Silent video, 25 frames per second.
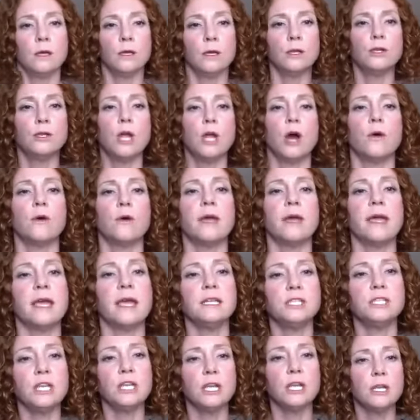No,
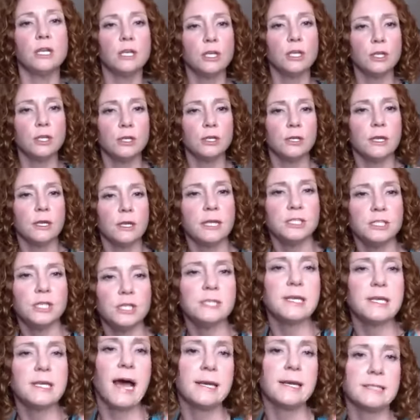
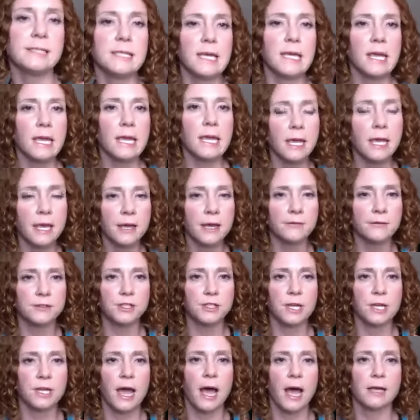Angie's asking if
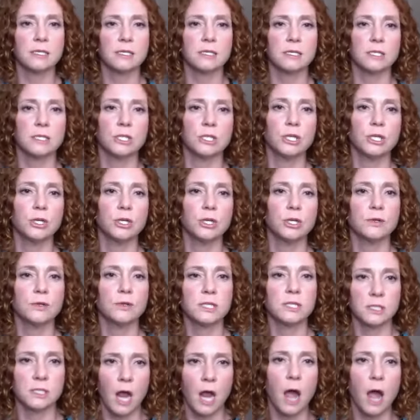she has to
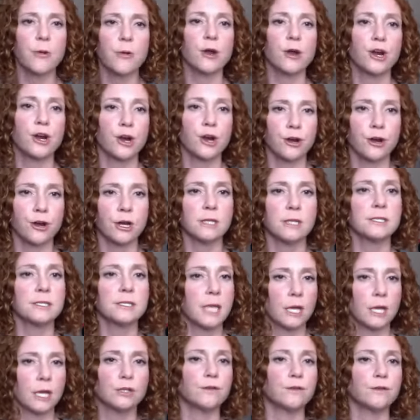stop her current
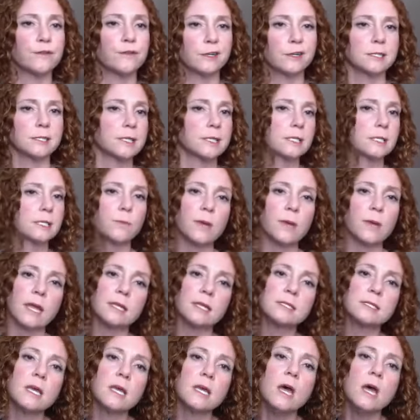schedule for 6
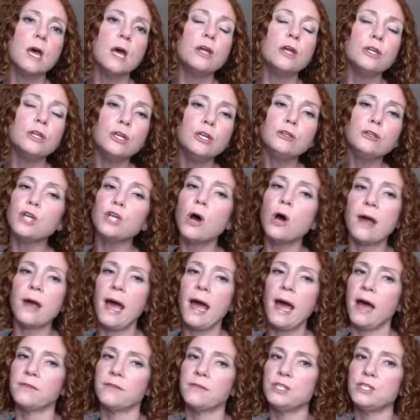weeks. You don't
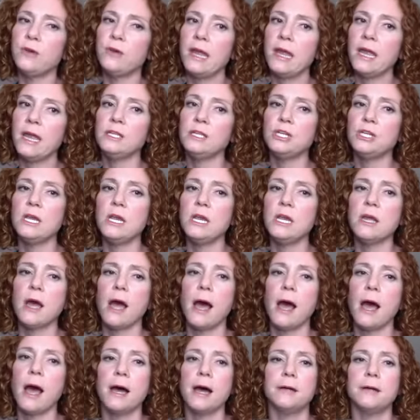have to, Angie.
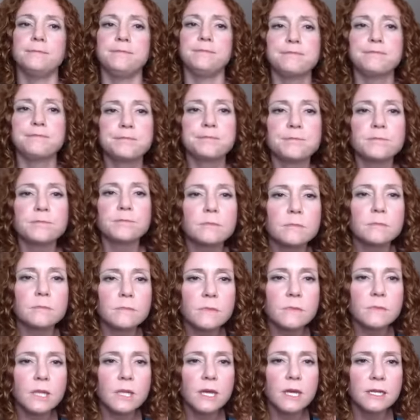And
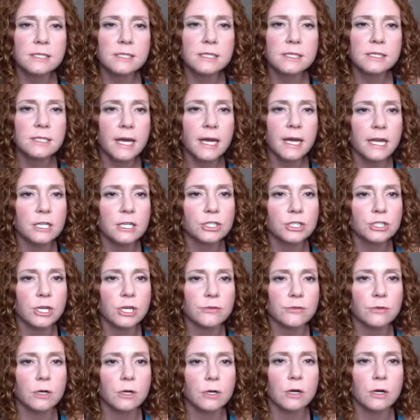is the diet
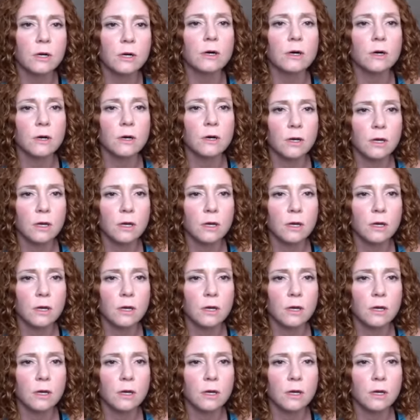general?